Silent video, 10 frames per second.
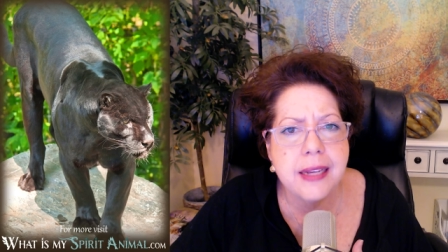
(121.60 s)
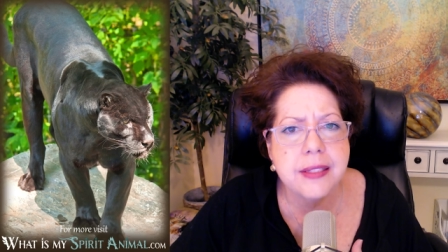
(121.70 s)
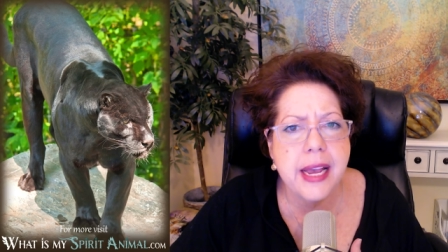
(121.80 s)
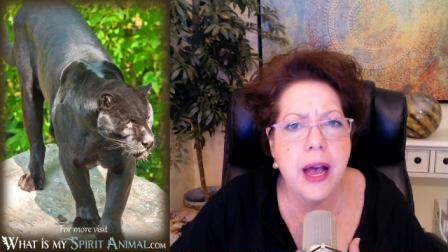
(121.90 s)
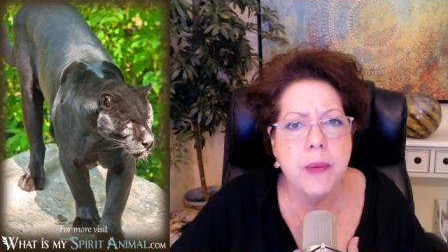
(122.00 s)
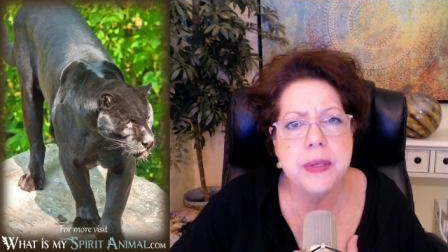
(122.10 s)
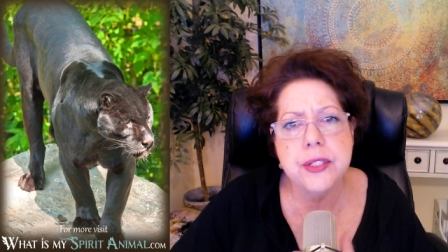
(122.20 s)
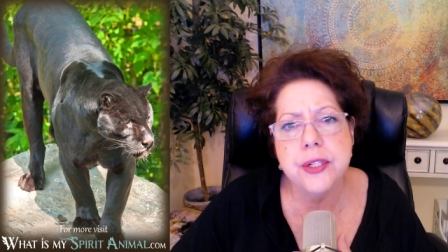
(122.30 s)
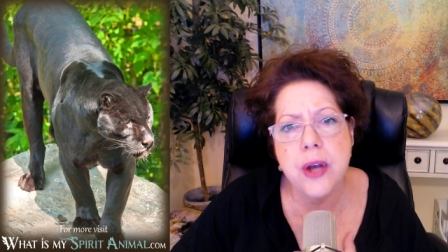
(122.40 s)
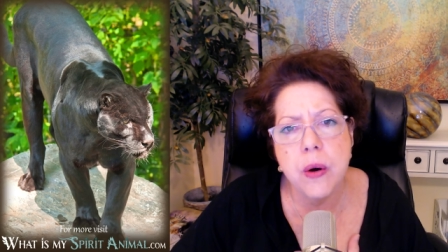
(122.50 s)
They help
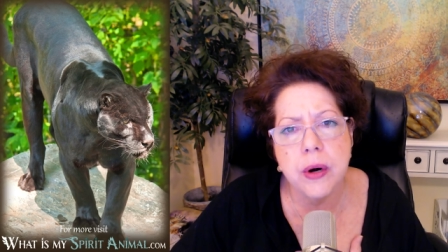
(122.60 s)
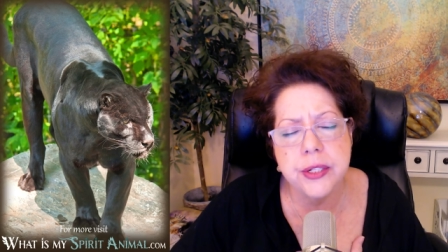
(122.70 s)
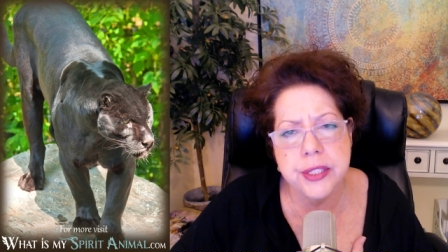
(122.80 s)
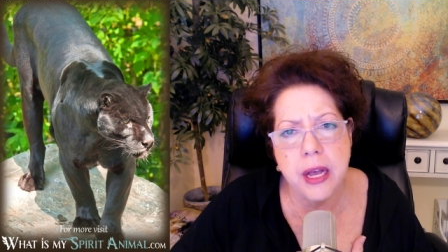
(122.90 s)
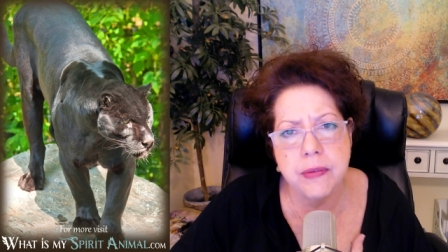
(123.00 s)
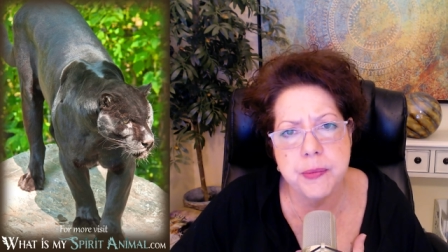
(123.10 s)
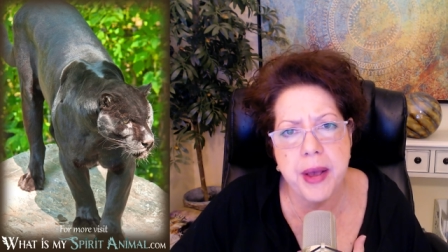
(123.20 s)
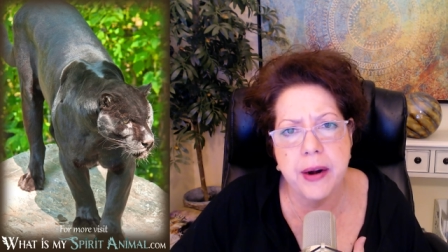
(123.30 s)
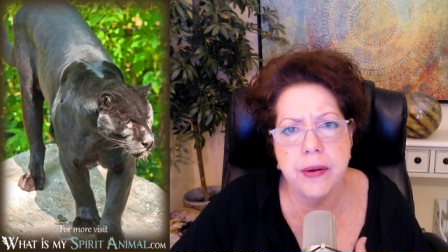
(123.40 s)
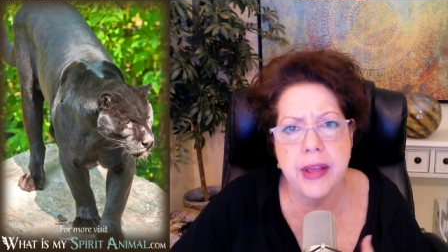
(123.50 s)
us know ourselves better.